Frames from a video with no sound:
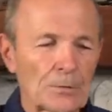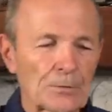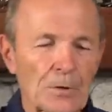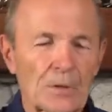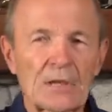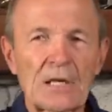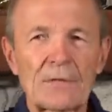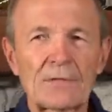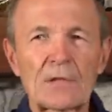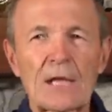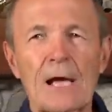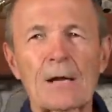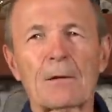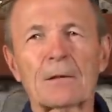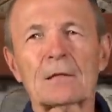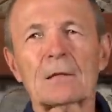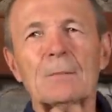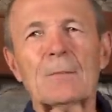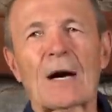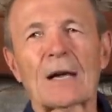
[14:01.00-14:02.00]
So Kevin and I are
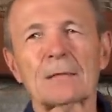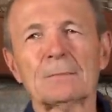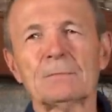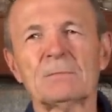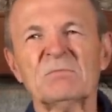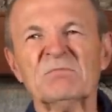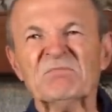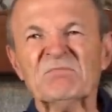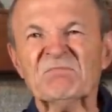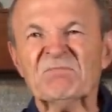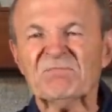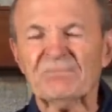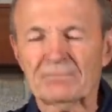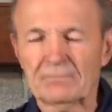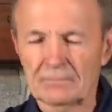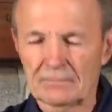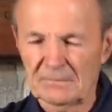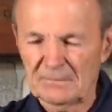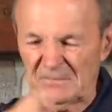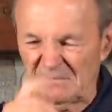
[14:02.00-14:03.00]
at the bottom.
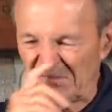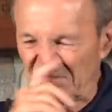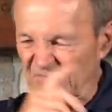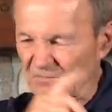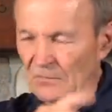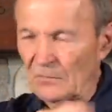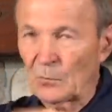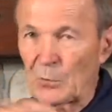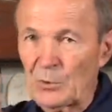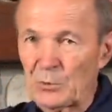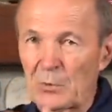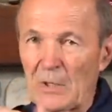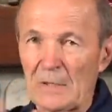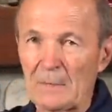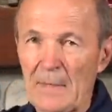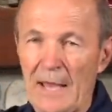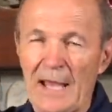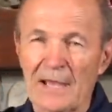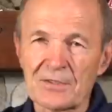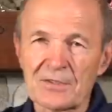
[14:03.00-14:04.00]
We
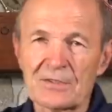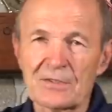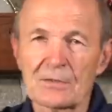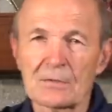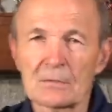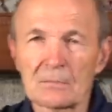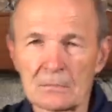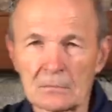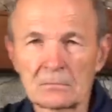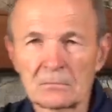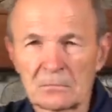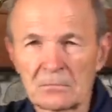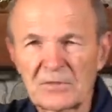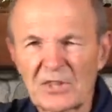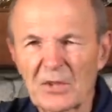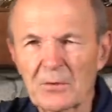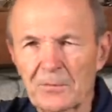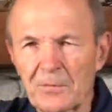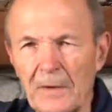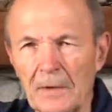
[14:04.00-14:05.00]
trade masks.
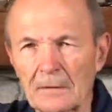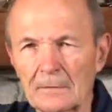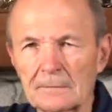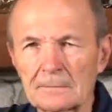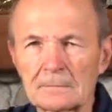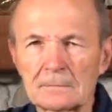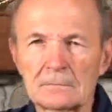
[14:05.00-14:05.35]
They'll fit.